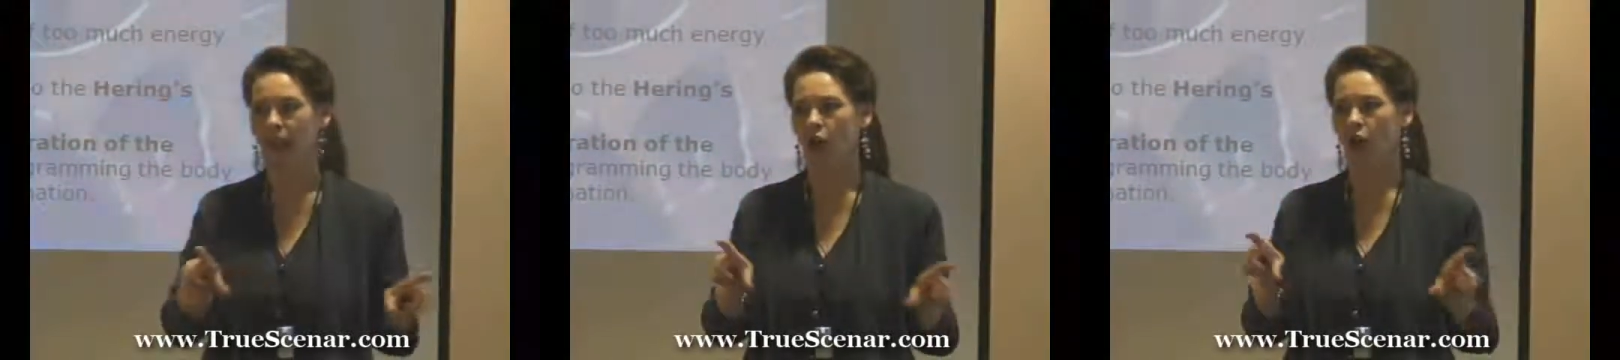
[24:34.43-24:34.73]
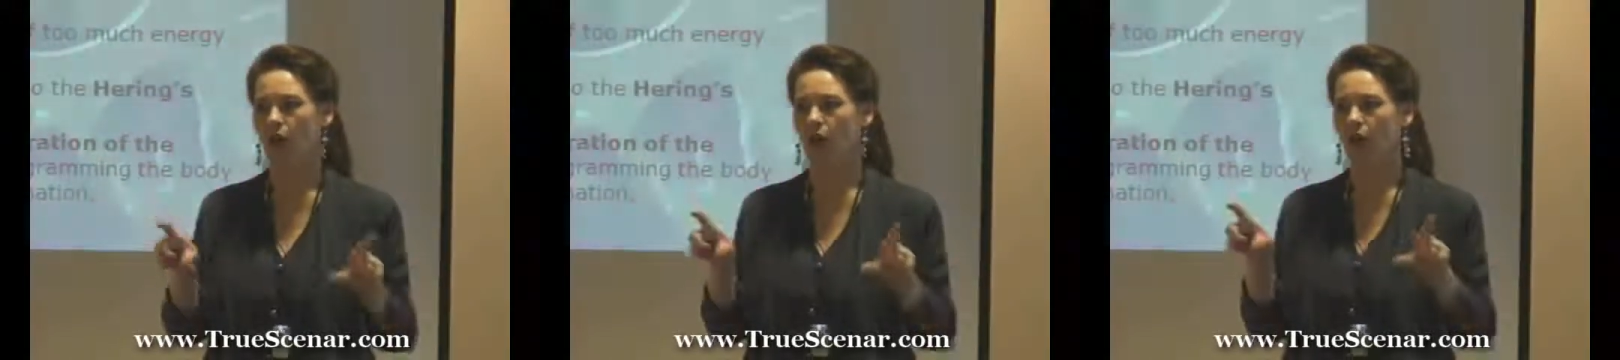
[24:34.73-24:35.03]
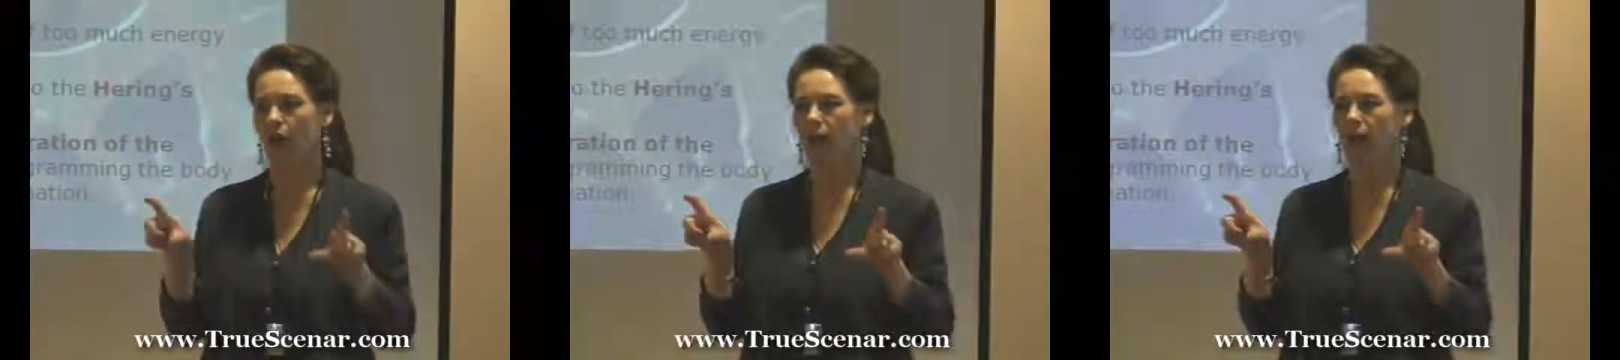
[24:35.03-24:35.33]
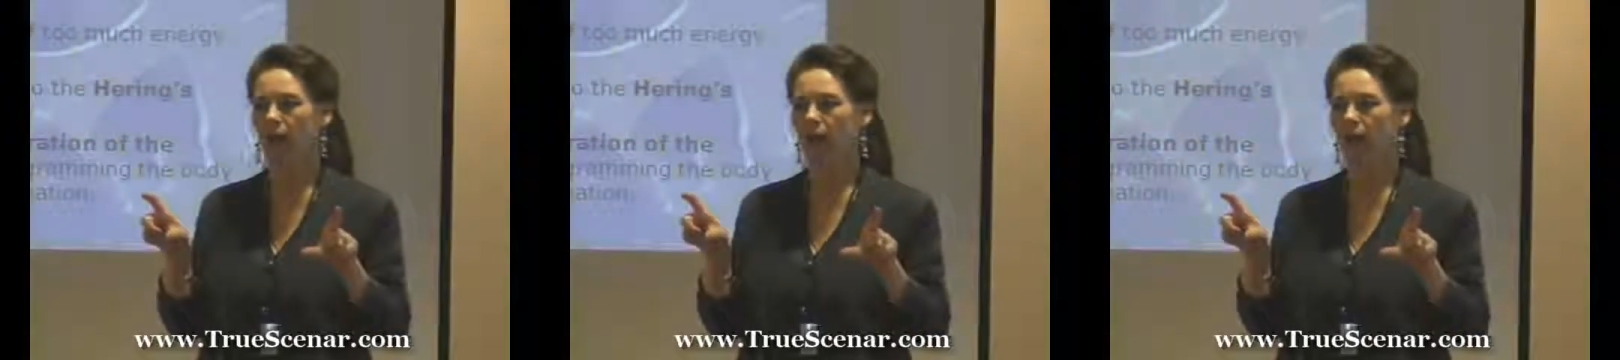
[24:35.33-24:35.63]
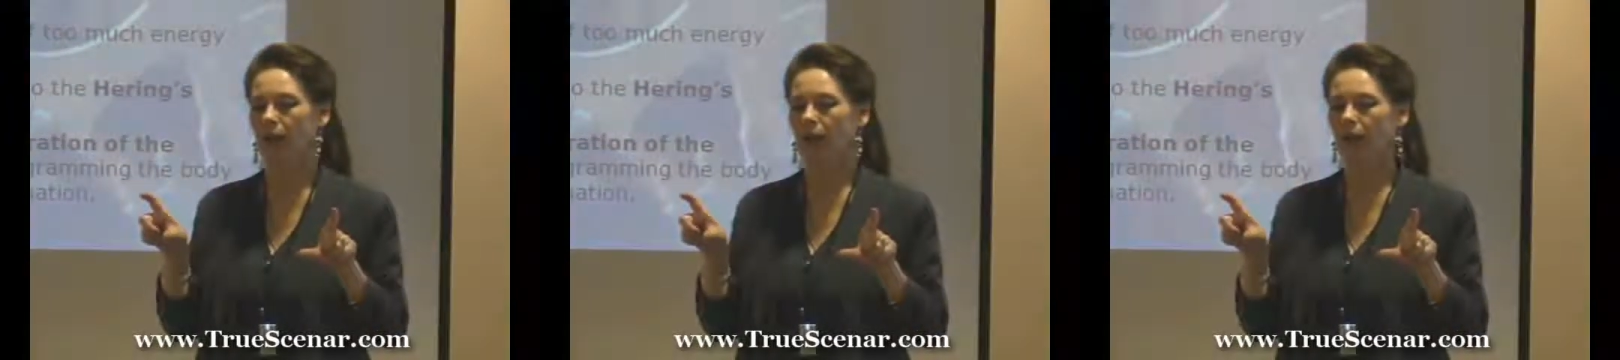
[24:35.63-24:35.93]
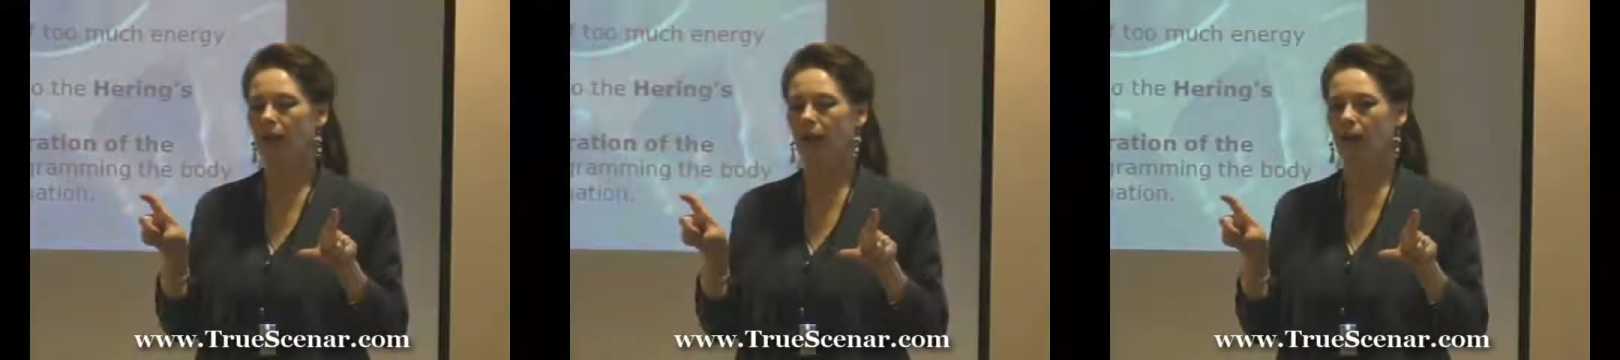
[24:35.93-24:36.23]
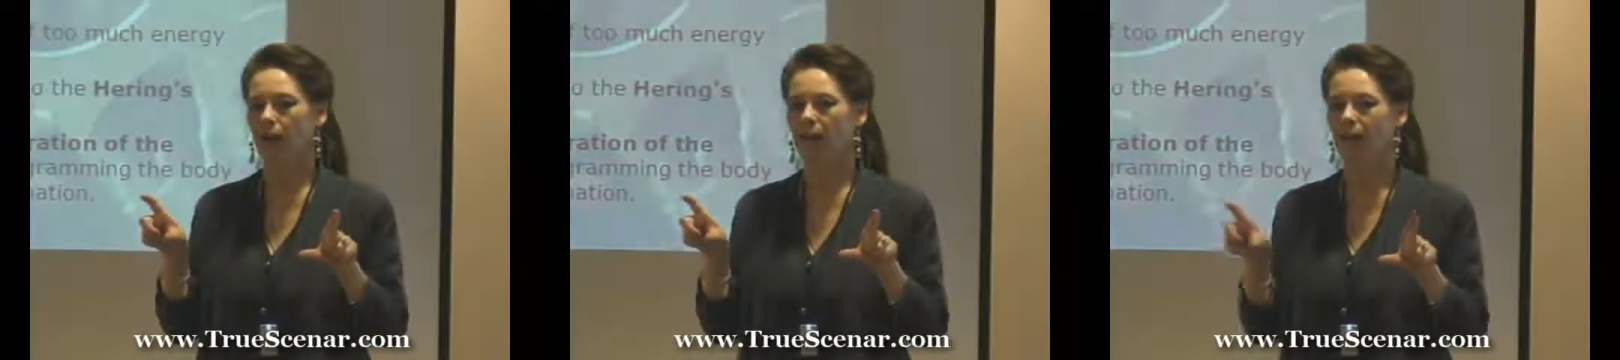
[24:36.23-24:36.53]
So
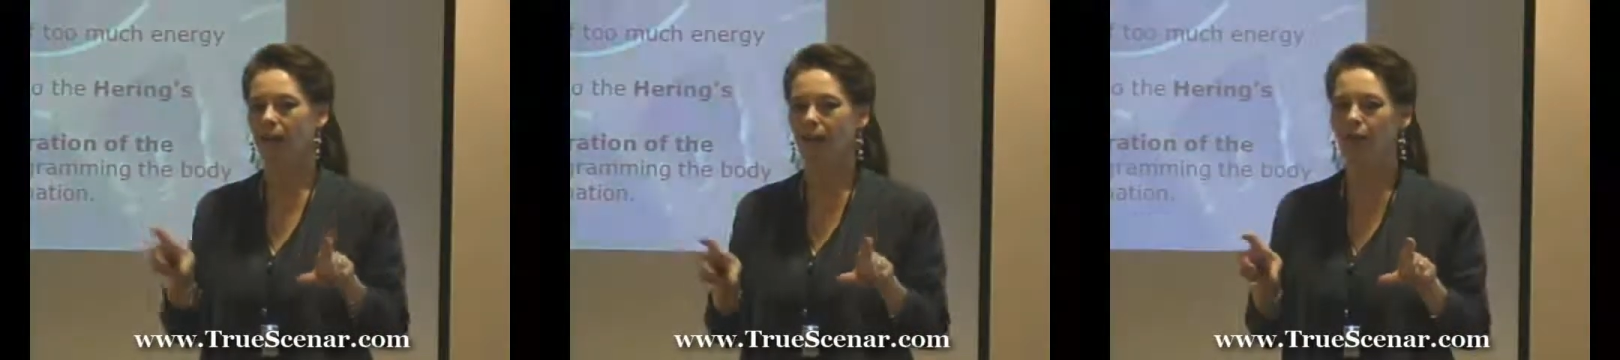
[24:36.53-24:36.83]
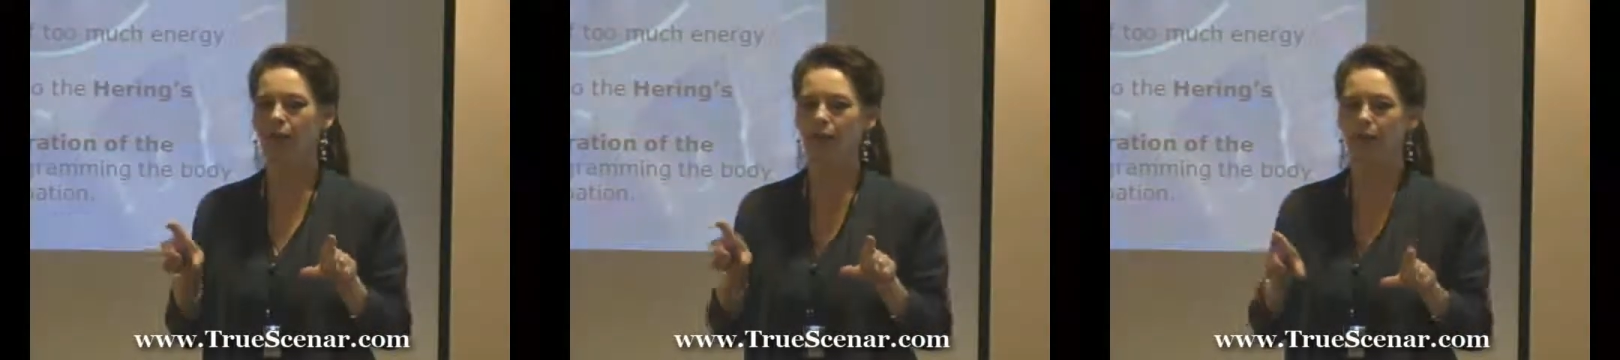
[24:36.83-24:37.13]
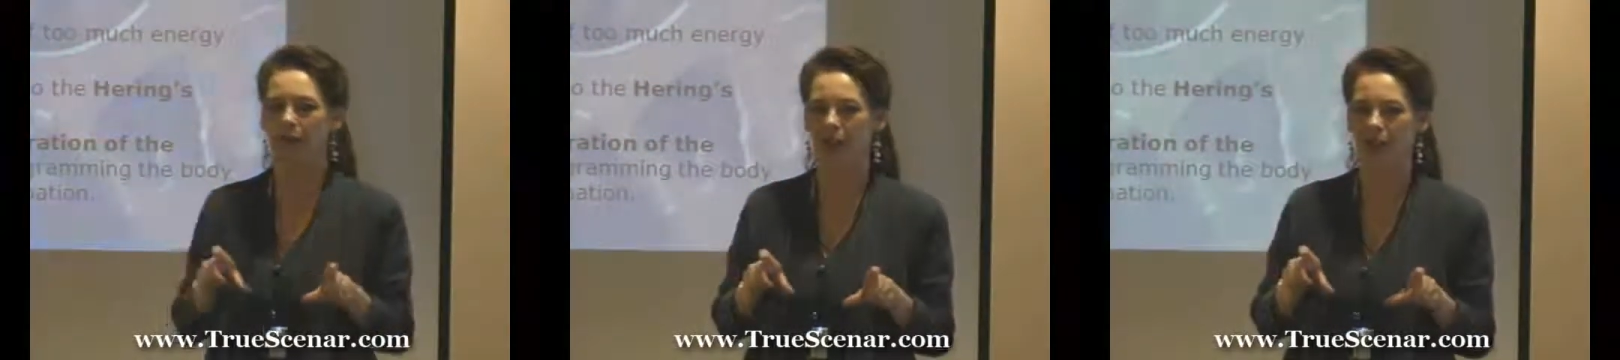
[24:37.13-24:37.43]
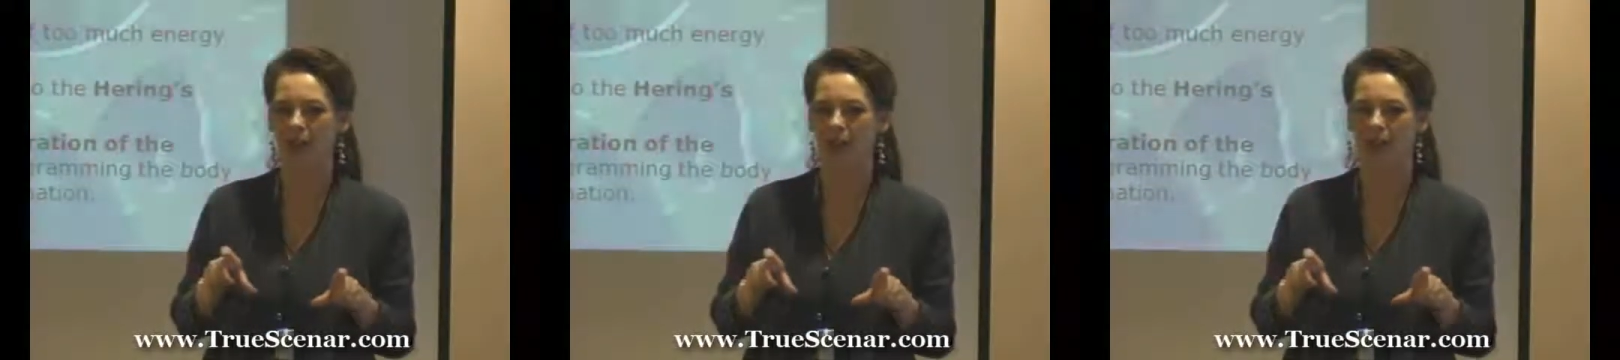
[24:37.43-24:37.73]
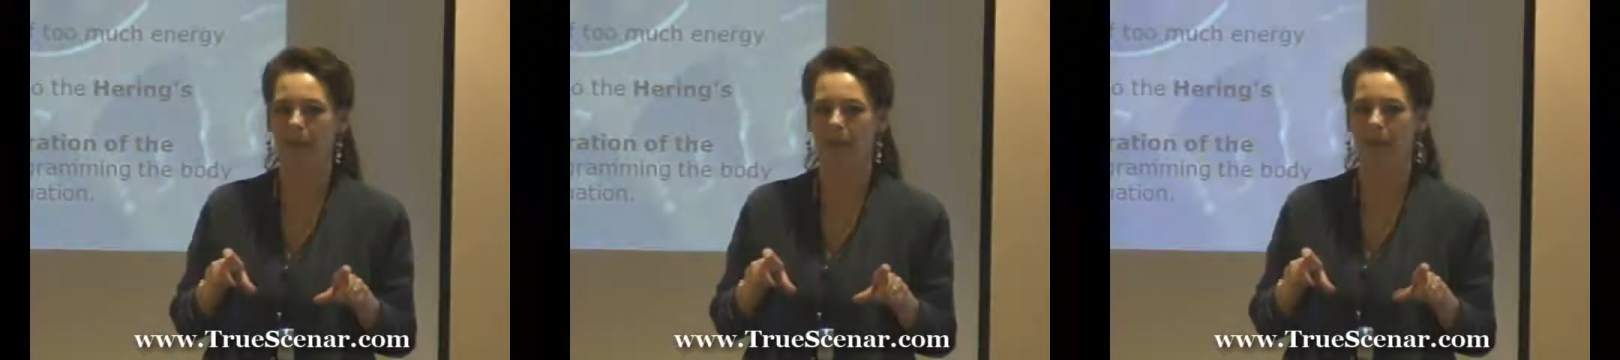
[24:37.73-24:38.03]
it's difficult to measure